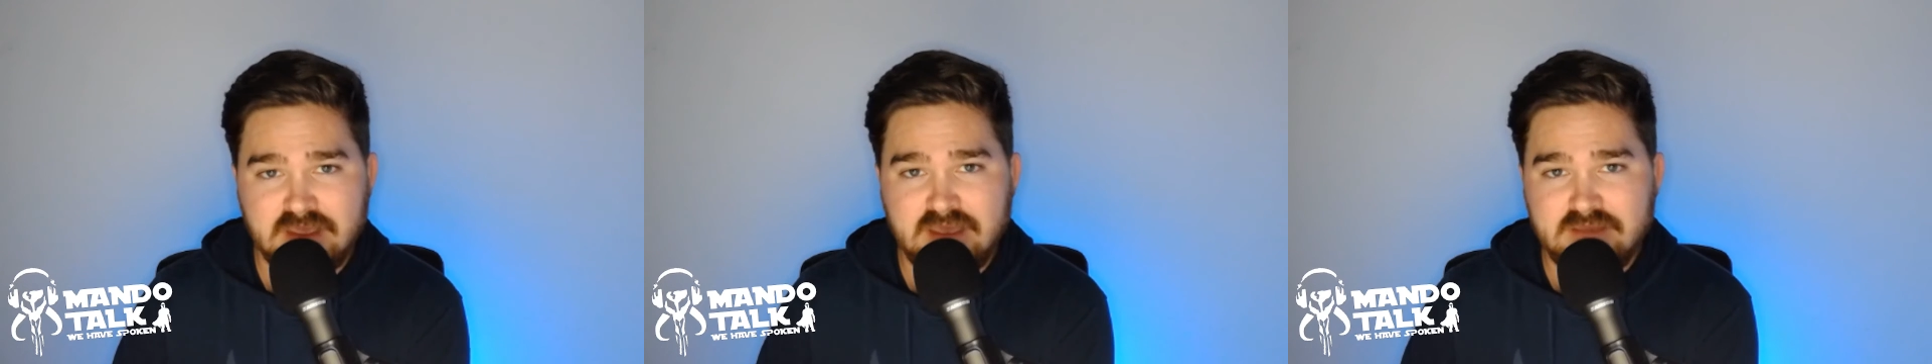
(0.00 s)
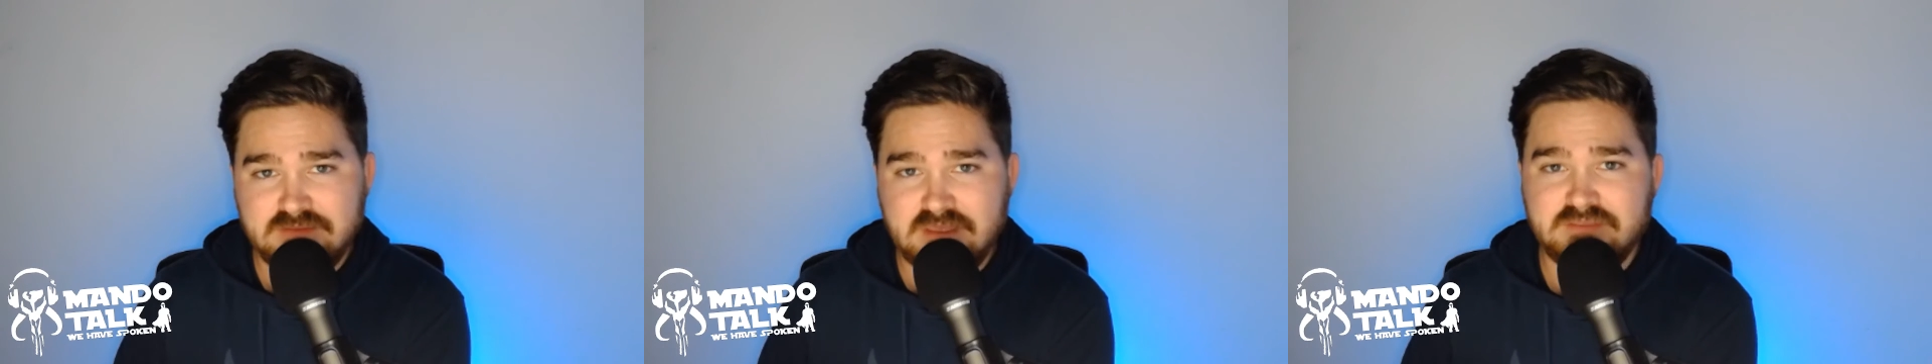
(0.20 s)

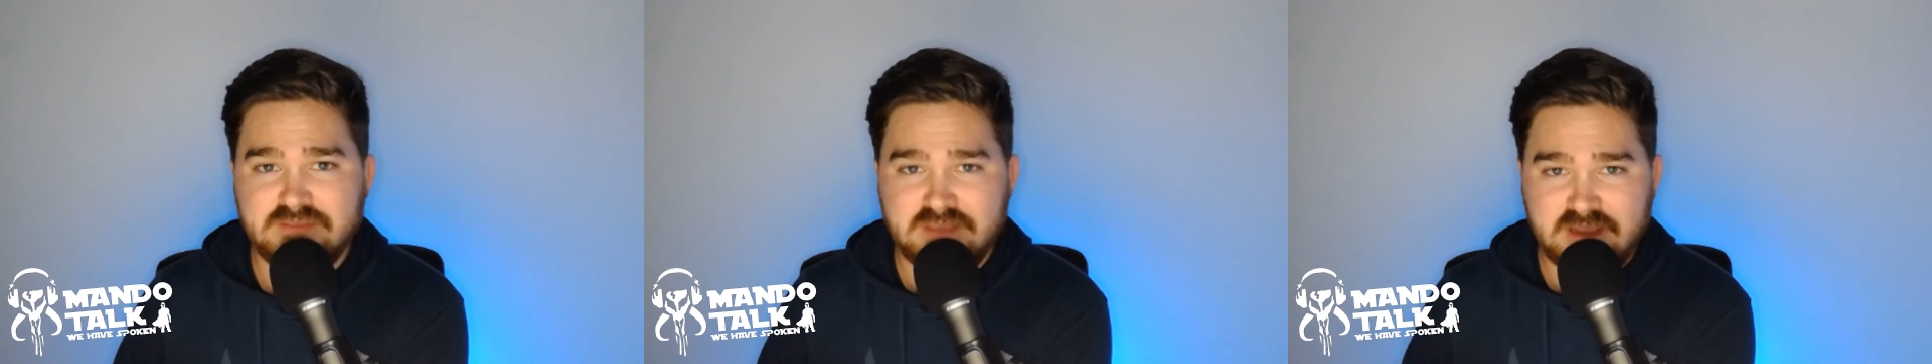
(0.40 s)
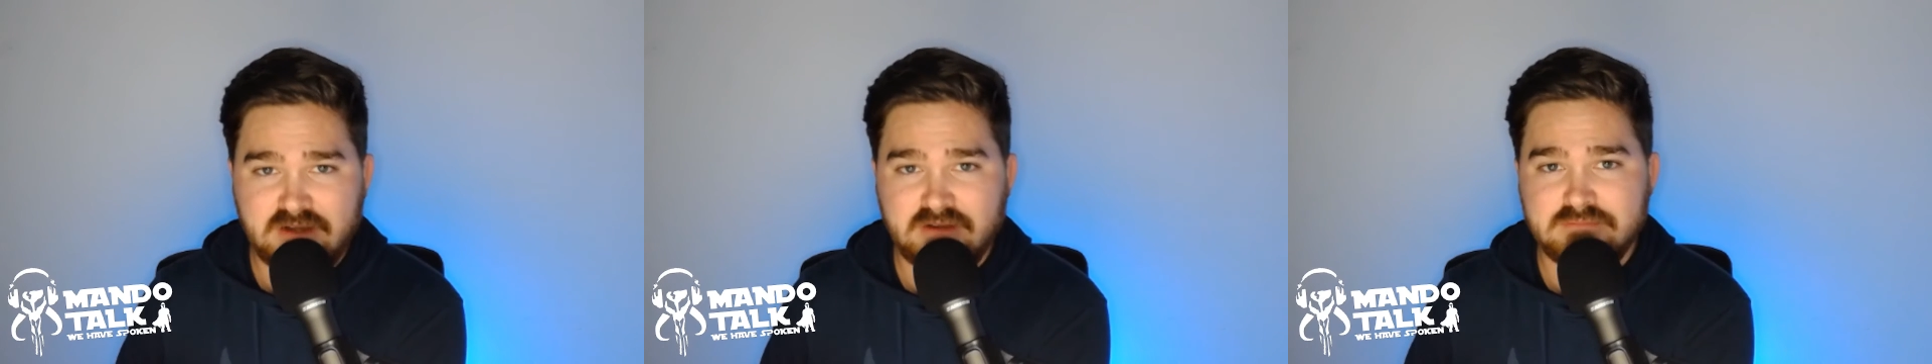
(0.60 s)
that
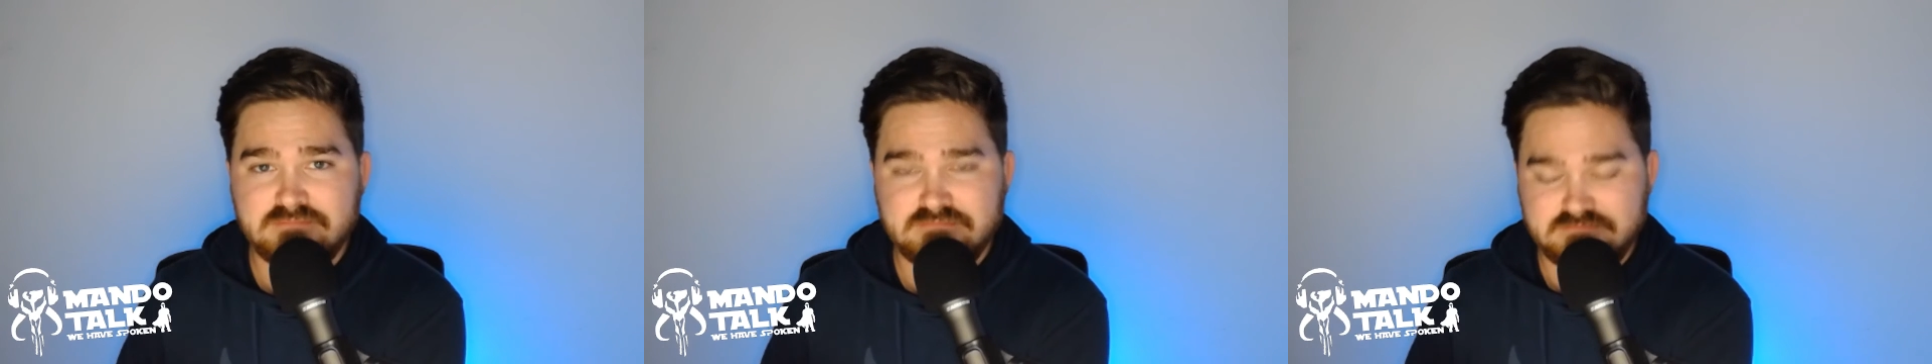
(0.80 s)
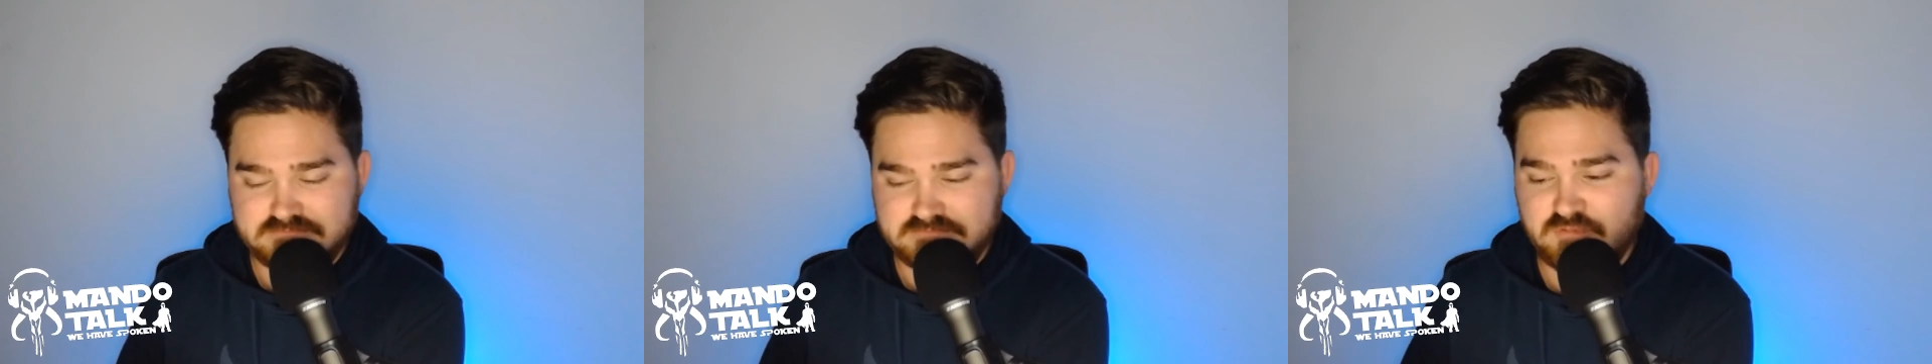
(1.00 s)
their
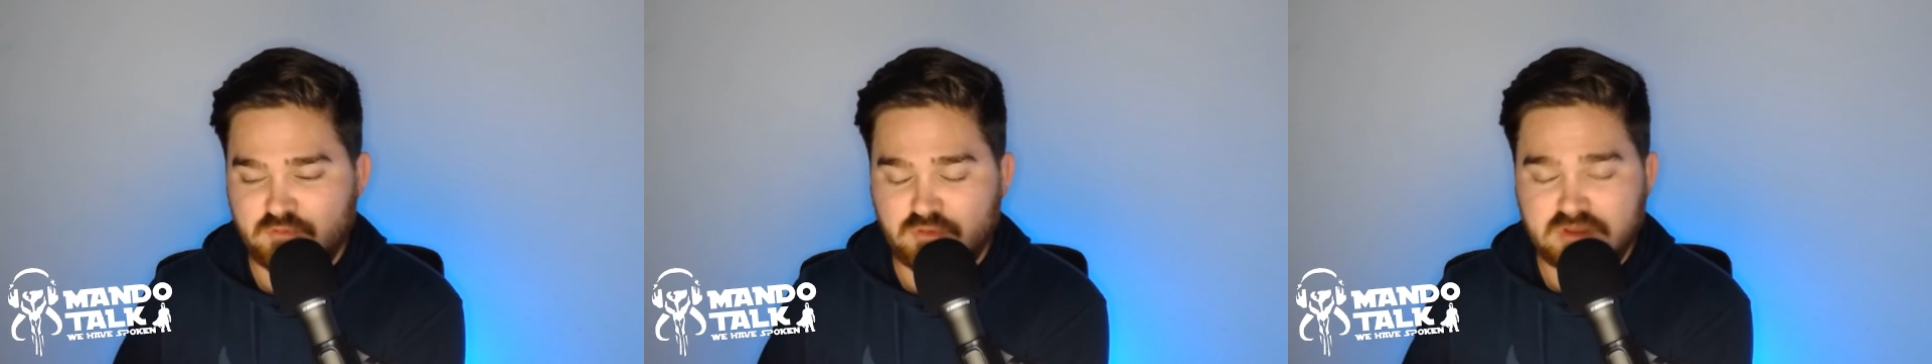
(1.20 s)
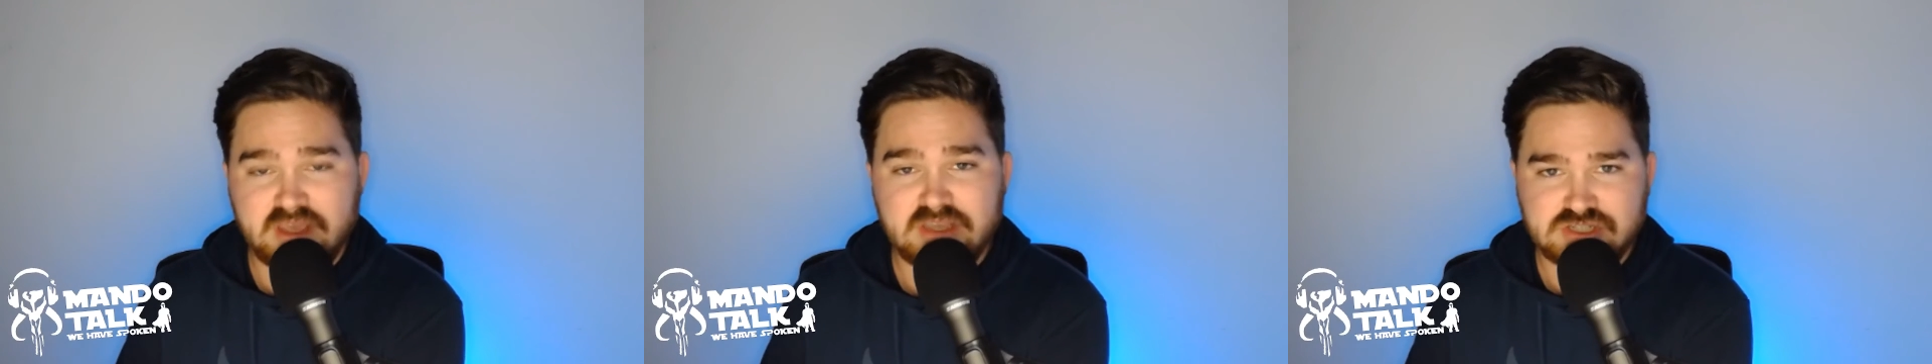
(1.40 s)

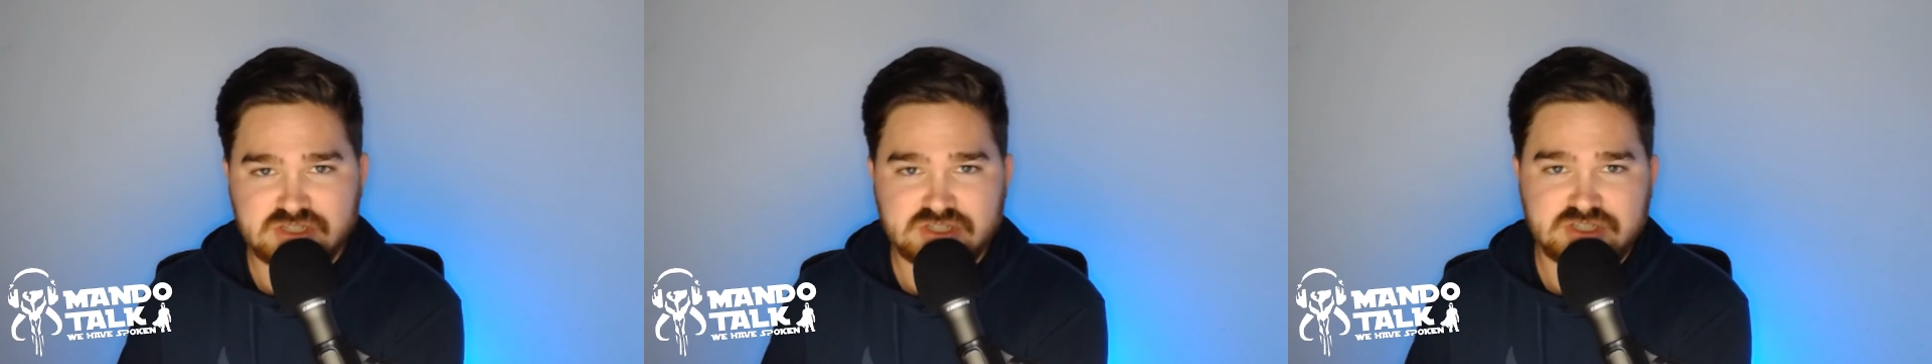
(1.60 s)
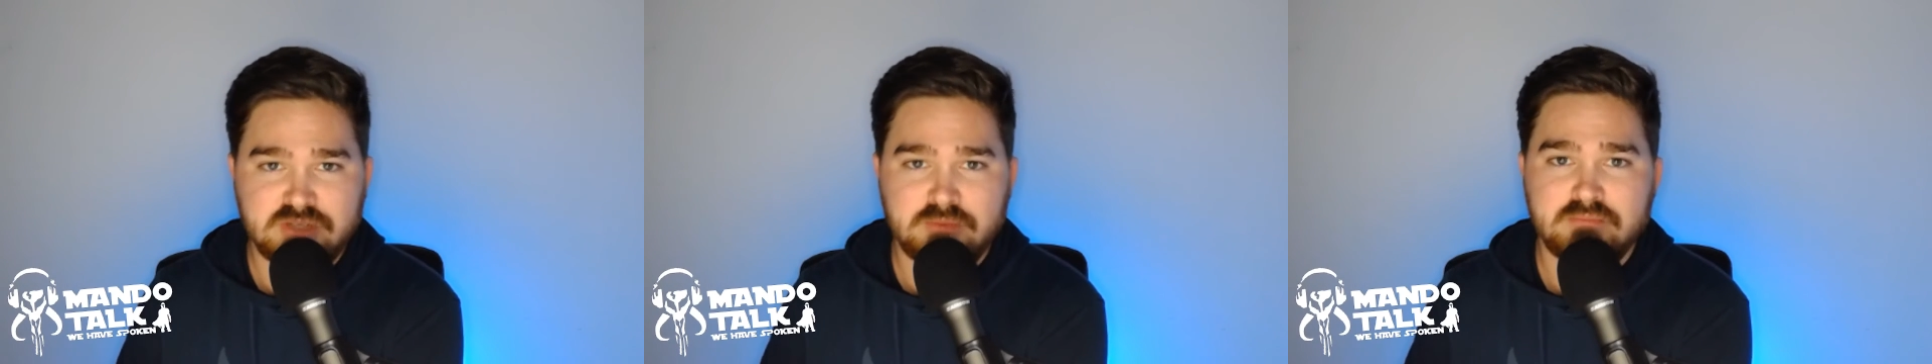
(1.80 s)

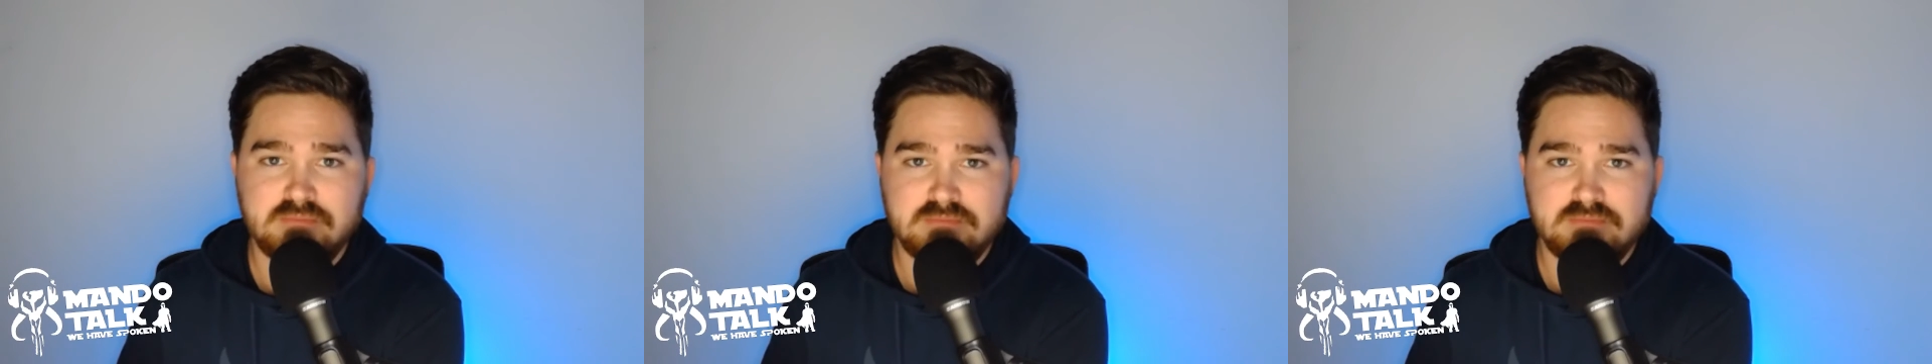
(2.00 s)
relationship